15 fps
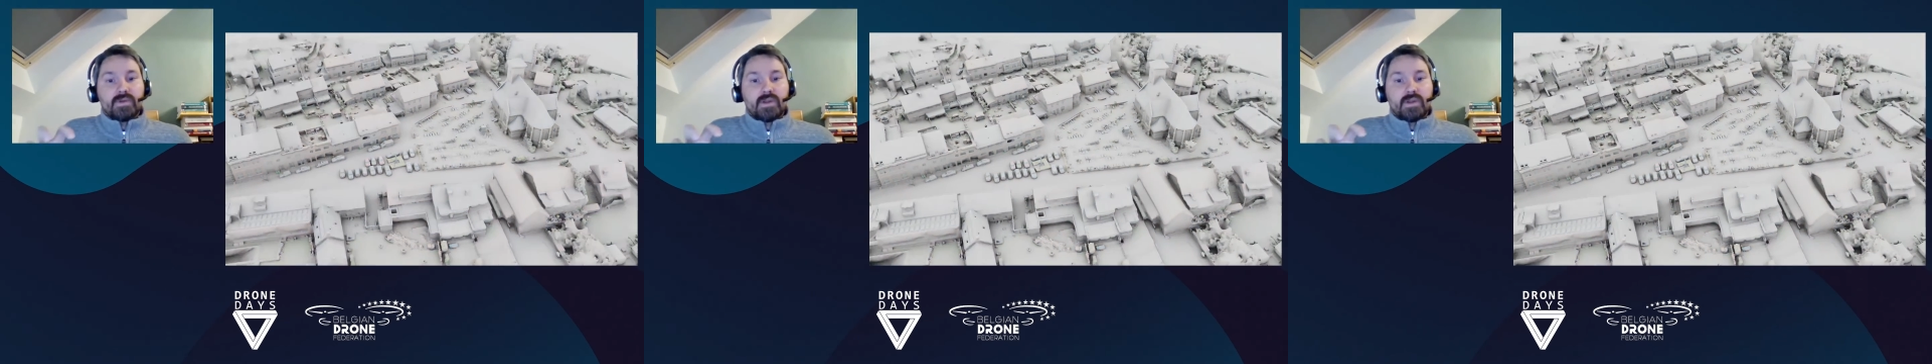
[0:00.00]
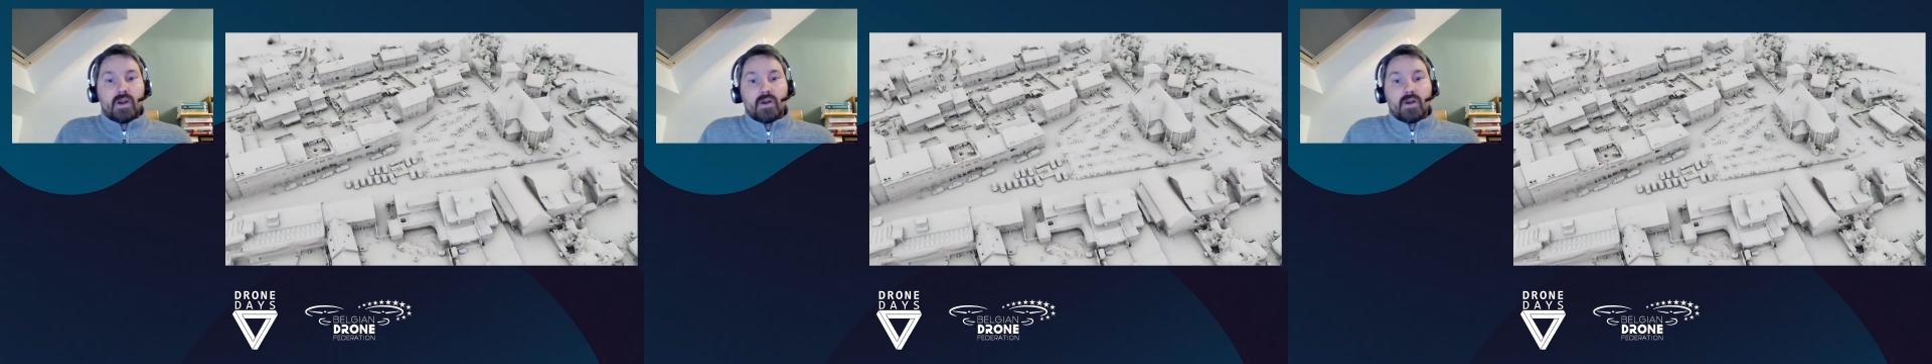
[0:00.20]

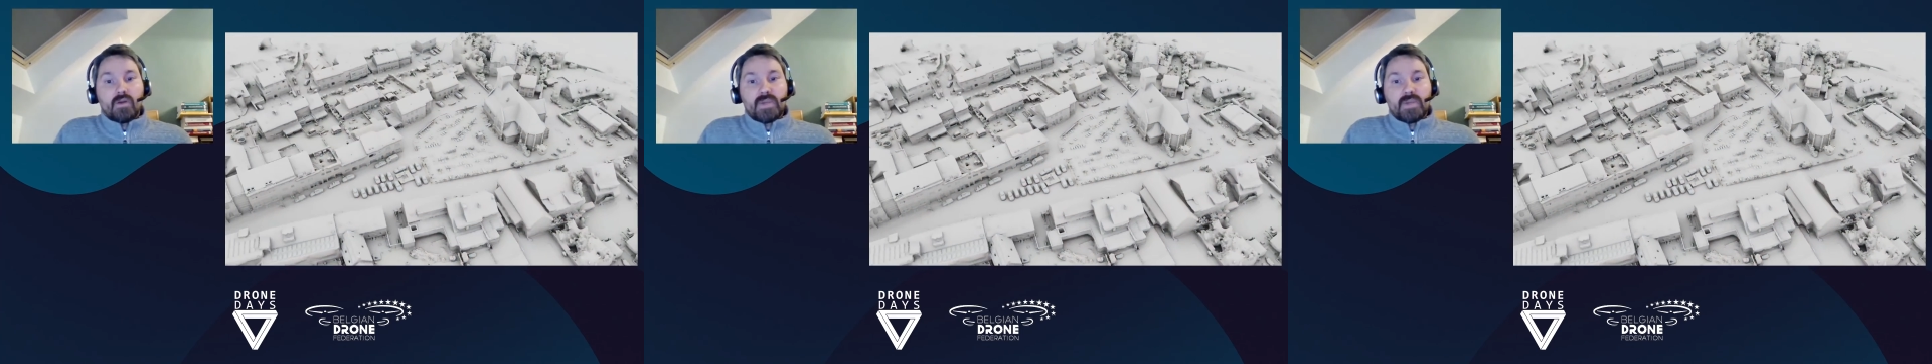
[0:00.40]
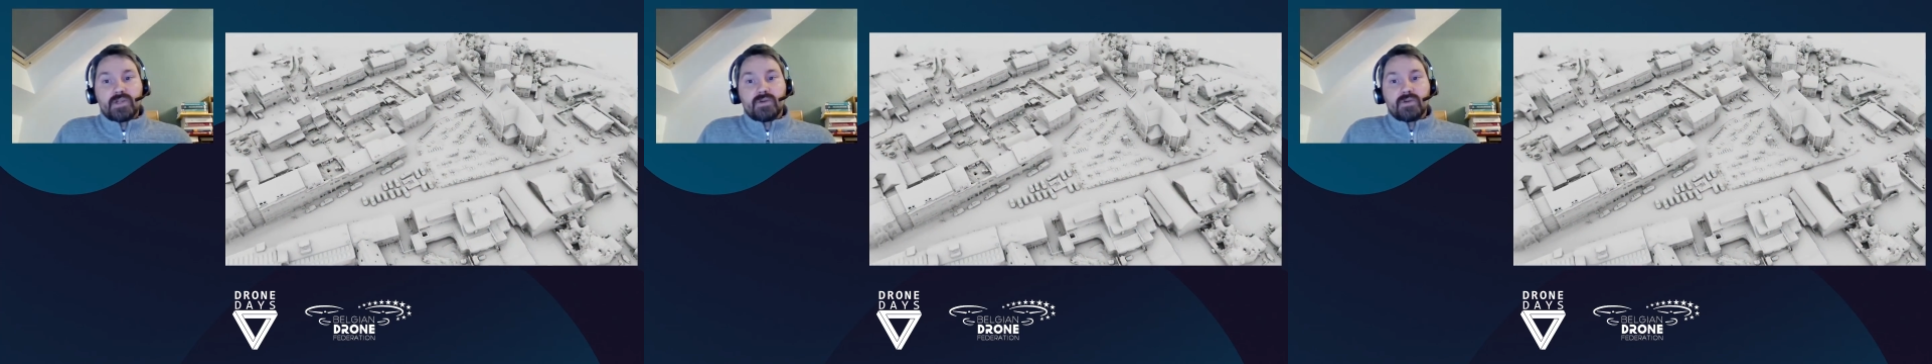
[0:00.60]
color
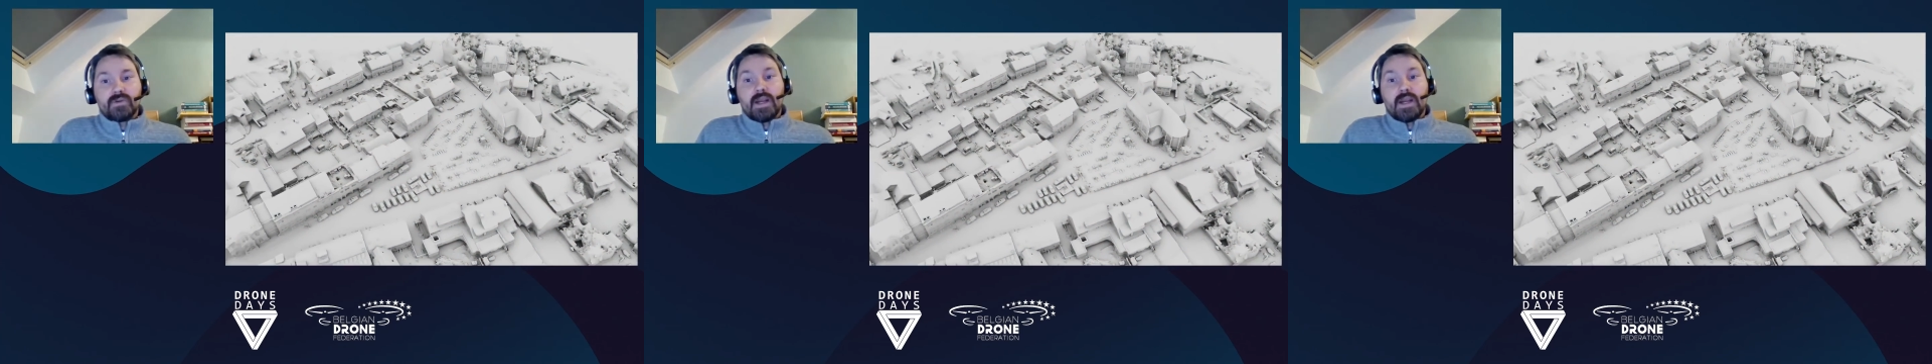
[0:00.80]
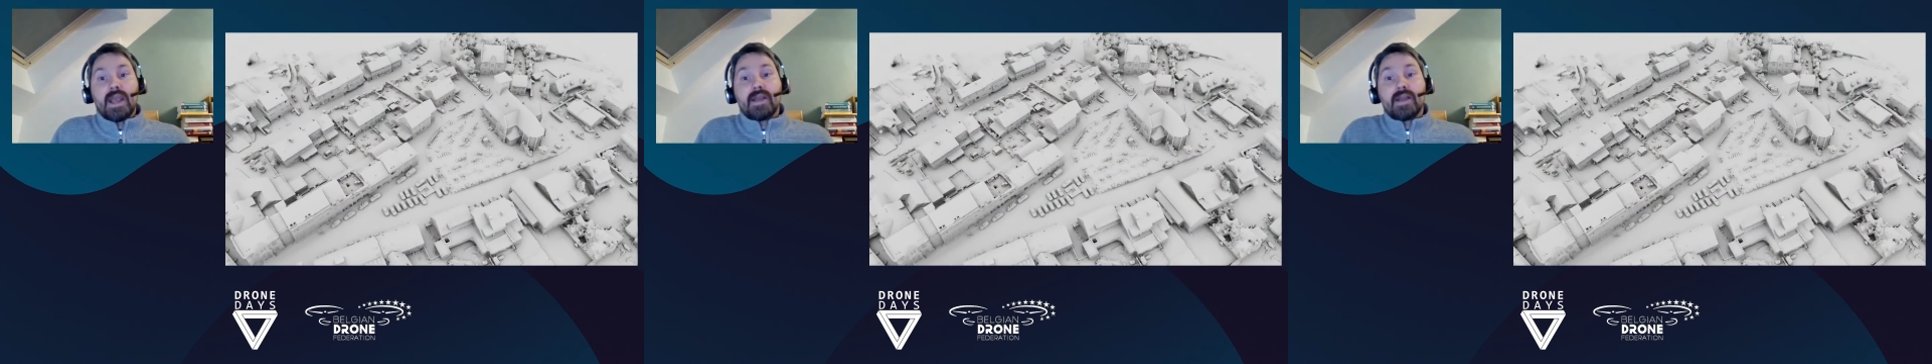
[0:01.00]

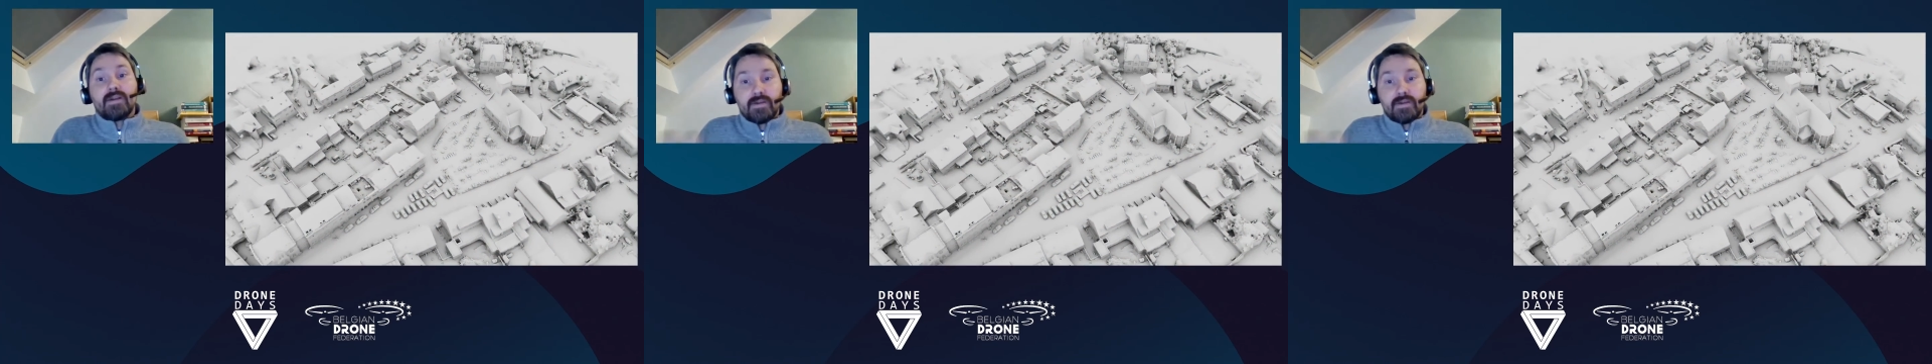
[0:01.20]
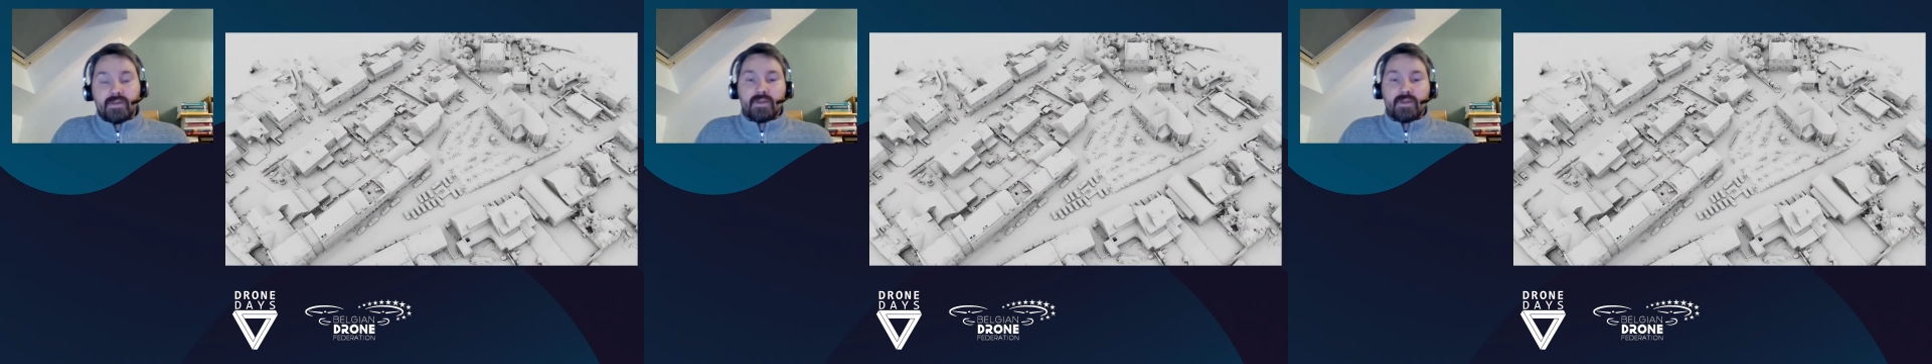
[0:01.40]
picture
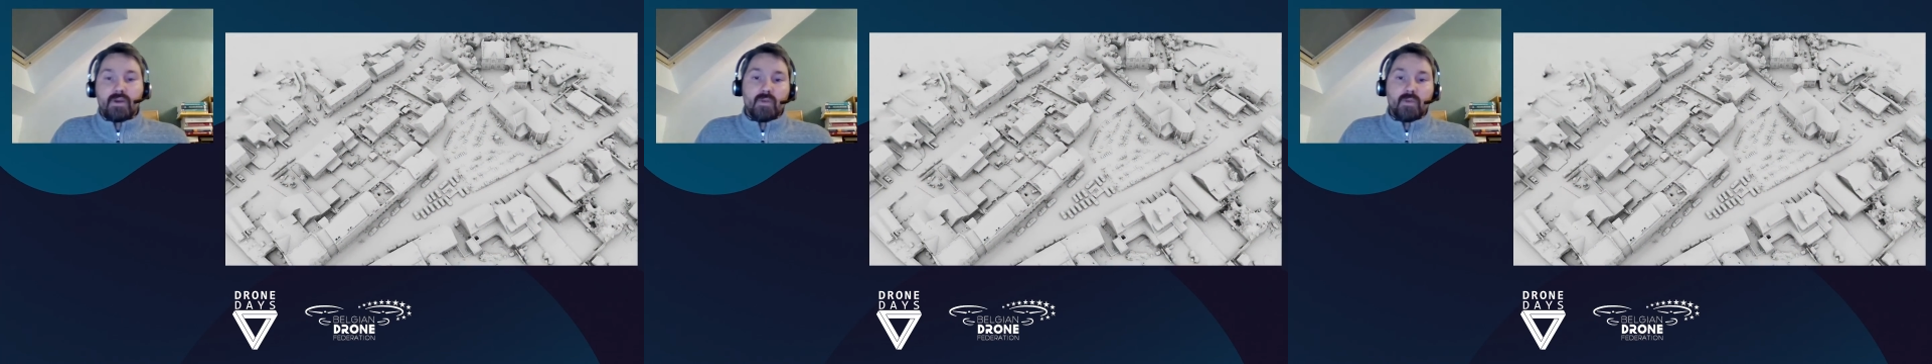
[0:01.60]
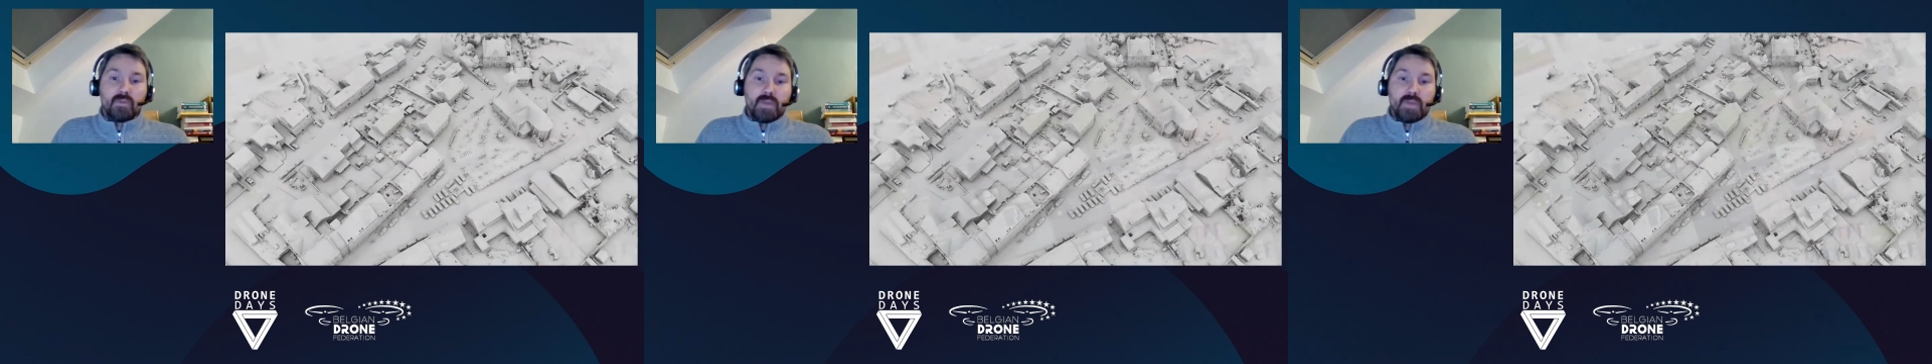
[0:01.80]
and
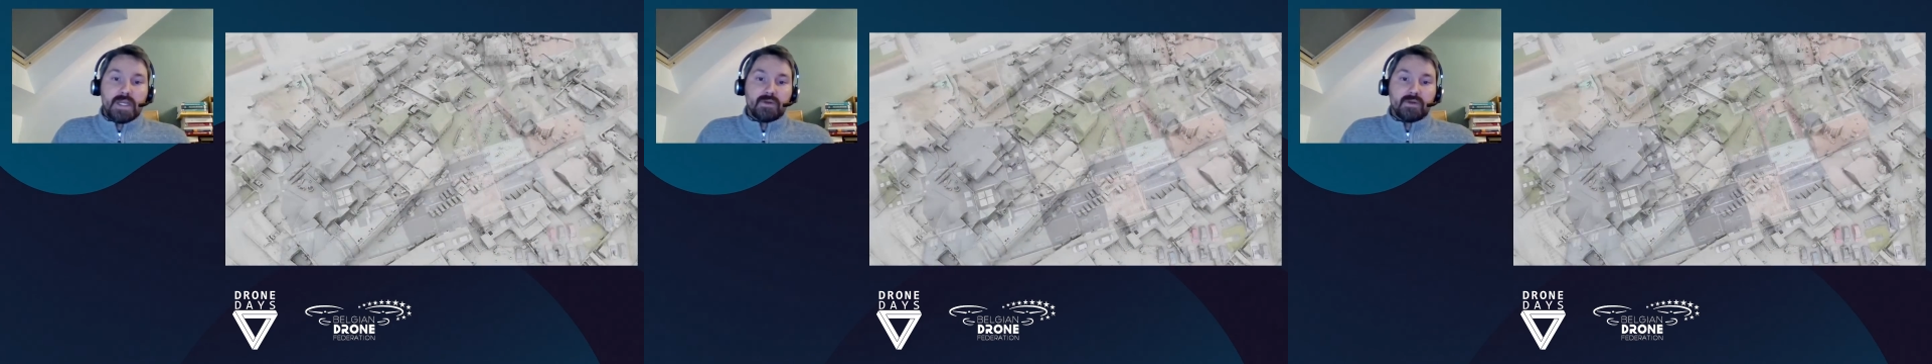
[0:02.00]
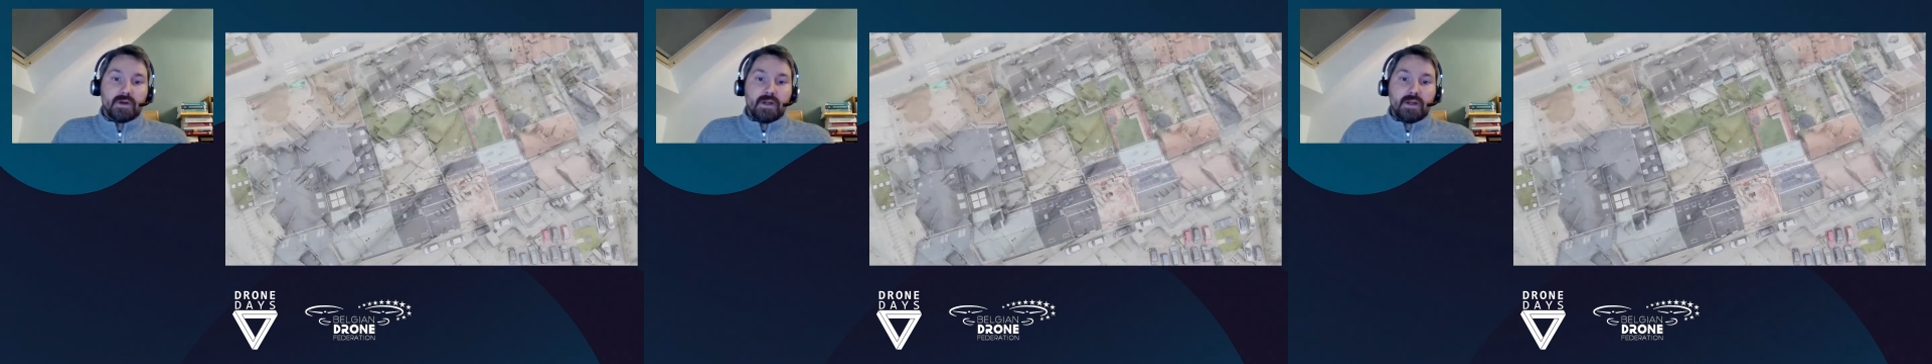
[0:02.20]
thermal
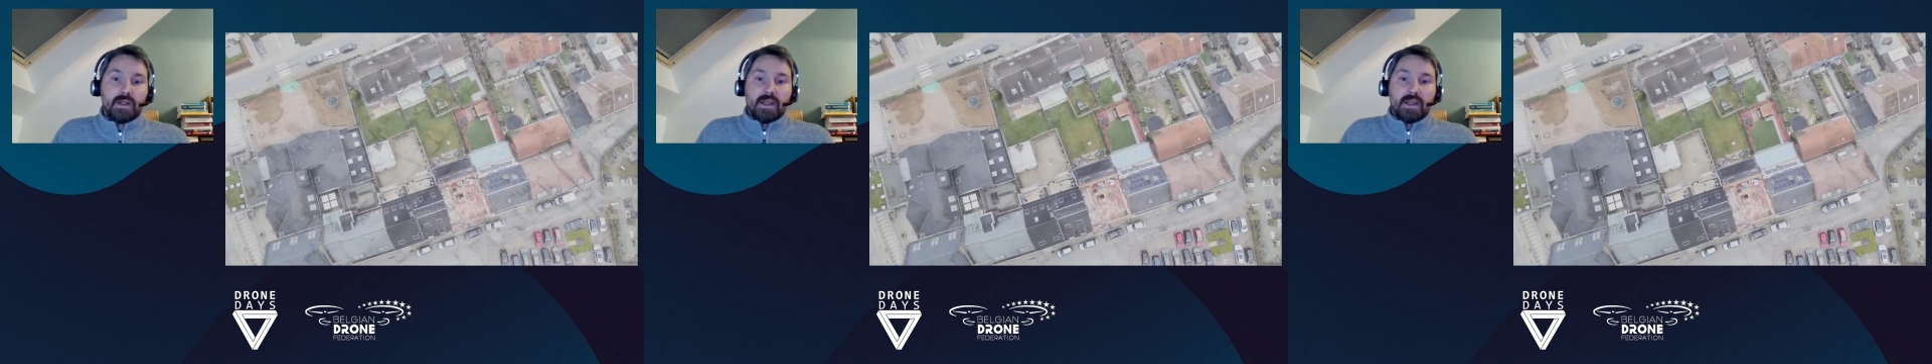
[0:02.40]
picture.